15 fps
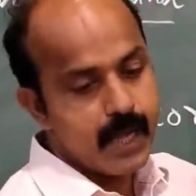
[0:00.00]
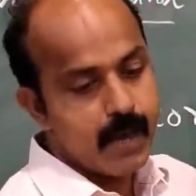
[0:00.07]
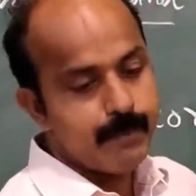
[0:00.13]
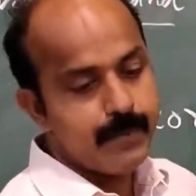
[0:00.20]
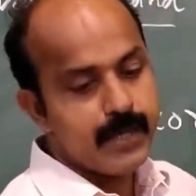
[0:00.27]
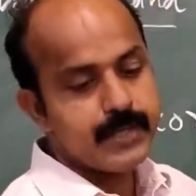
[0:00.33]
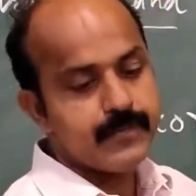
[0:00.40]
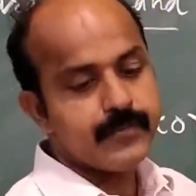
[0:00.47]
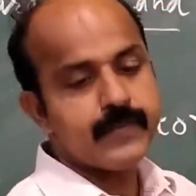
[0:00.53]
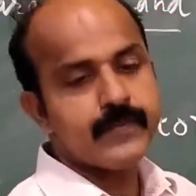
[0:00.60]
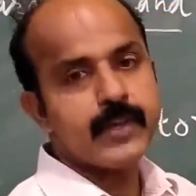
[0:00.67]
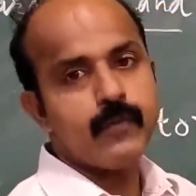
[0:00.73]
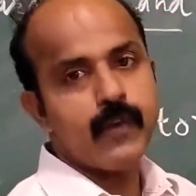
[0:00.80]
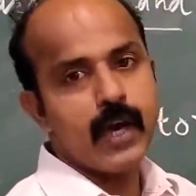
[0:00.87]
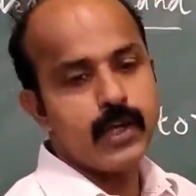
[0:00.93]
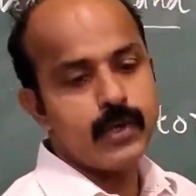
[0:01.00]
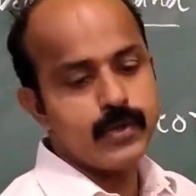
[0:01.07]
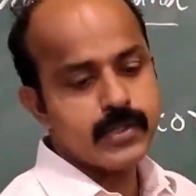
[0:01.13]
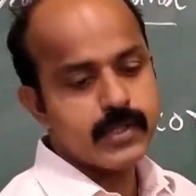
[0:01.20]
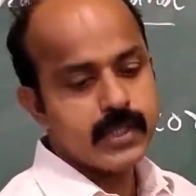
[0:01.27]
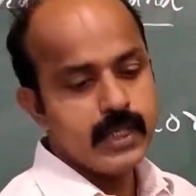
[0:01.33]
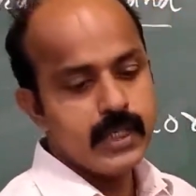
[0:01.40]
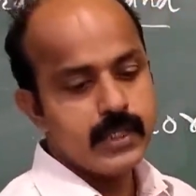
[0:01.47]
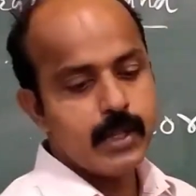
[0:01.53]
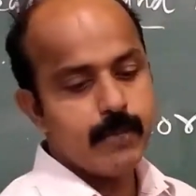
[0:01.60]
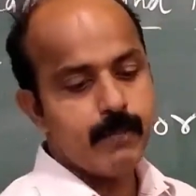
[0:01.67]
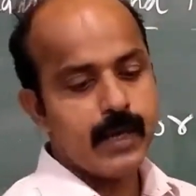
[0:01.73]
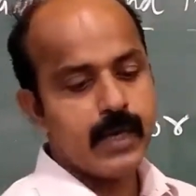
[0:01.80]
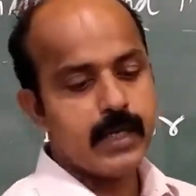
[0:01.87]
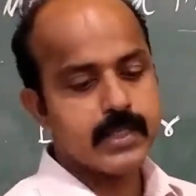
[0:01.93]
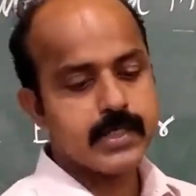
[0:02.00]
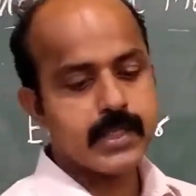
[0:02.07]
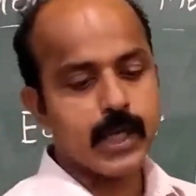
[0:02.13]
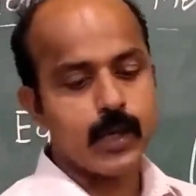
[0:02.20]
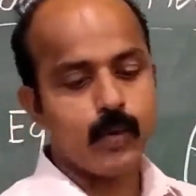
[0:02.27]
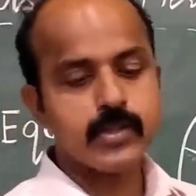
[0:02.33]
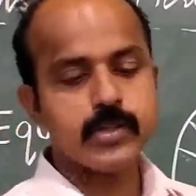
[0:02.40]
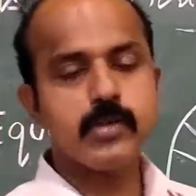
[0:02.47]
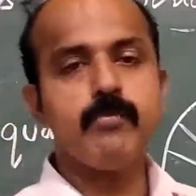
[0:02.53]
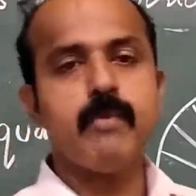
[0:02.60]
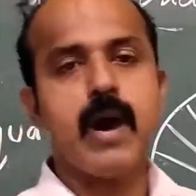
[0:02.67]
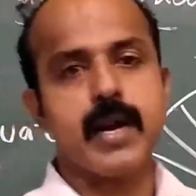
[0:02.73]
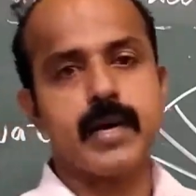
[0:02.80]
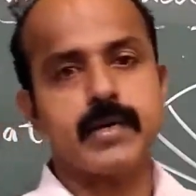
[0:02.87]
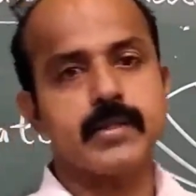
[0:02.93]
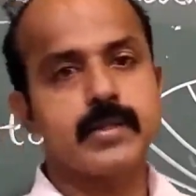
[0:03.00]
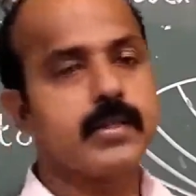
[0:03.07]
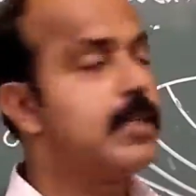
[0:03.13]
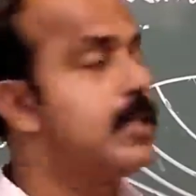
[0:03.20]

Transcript: Apart from their values, the parallels are also marked